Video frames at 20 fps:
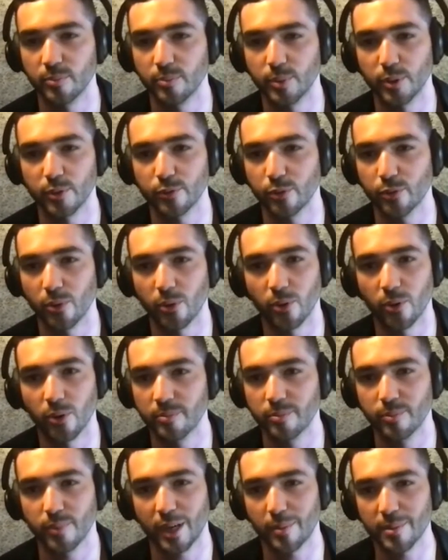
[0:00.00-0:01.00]
before
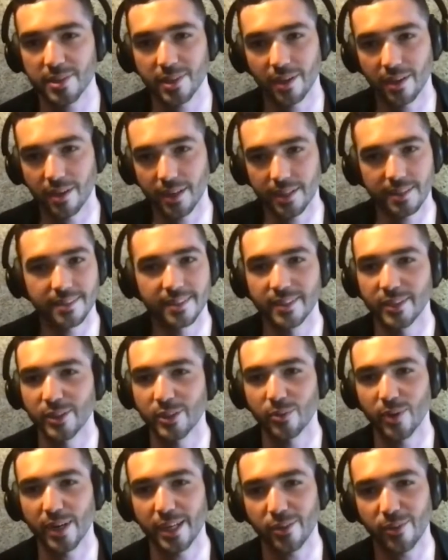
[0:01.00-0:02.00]
perhaps our like
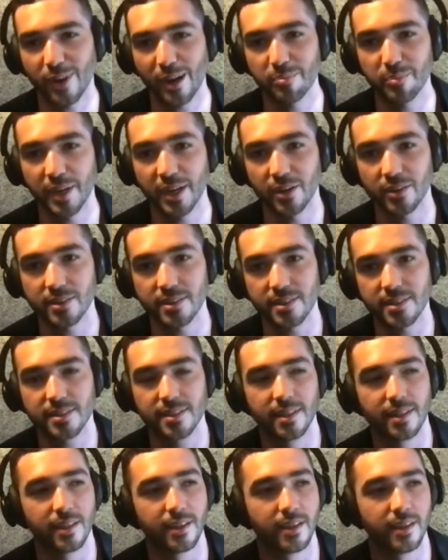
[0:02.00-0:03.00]
great
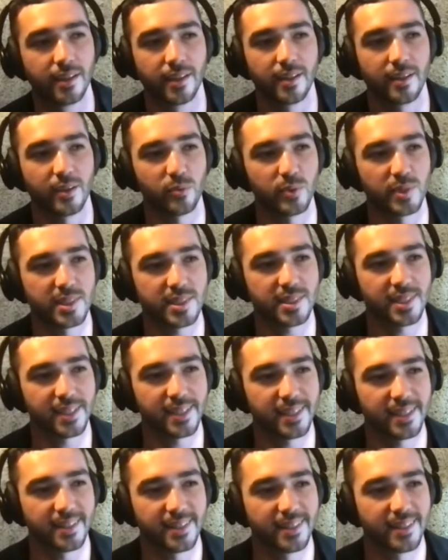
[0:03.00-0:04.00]
grandparents would
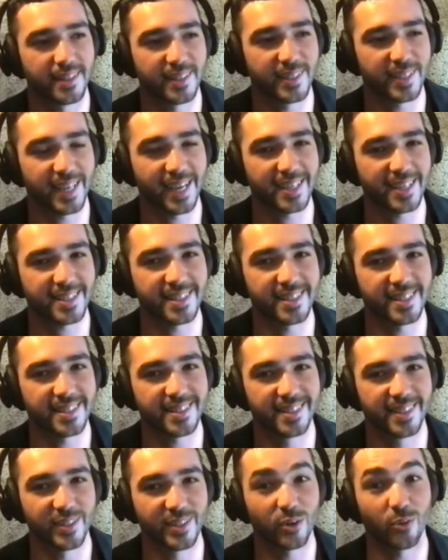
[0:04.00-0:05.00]
see
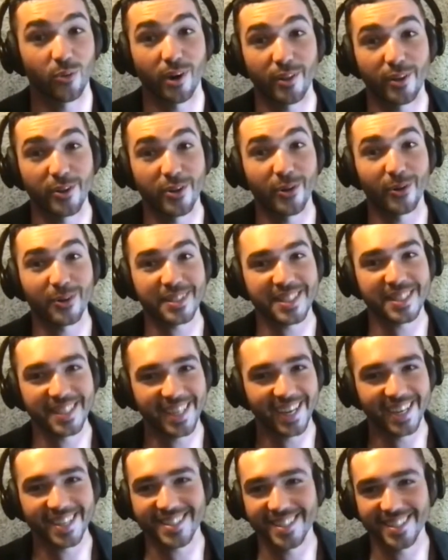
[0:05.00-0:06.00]
gases, or rather not see
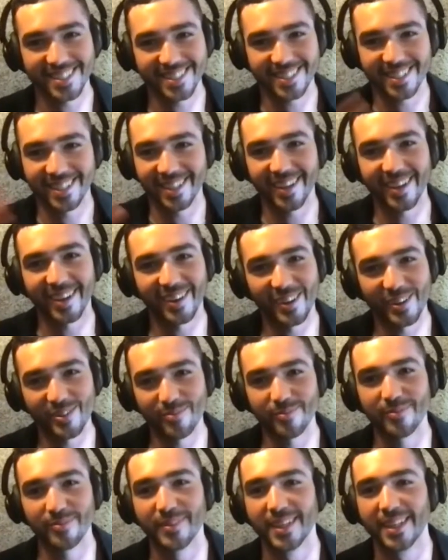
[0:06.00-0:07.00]
gases,
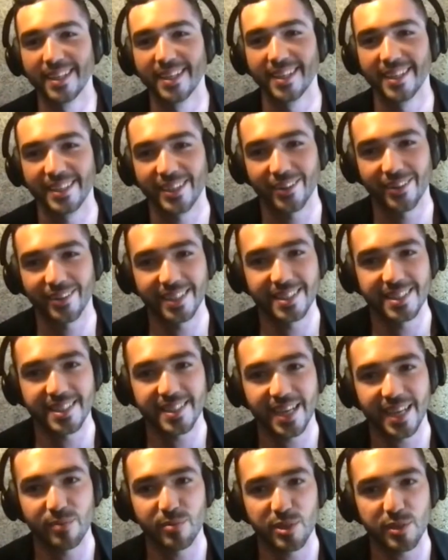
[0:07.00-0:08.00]
going into
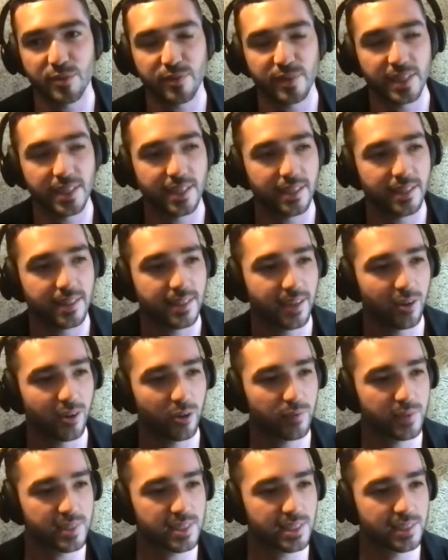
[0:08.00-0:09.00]
the atmosphere. And
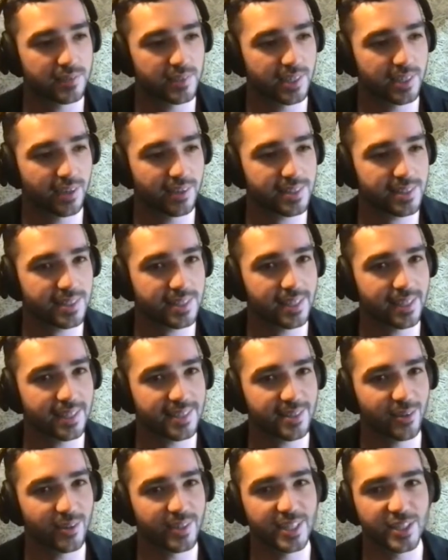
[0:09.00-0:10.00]
obviously, if you can't see it,
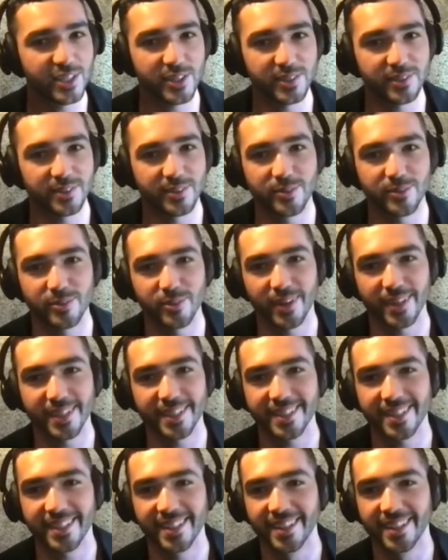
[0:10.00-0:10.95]
it's not an issue, right?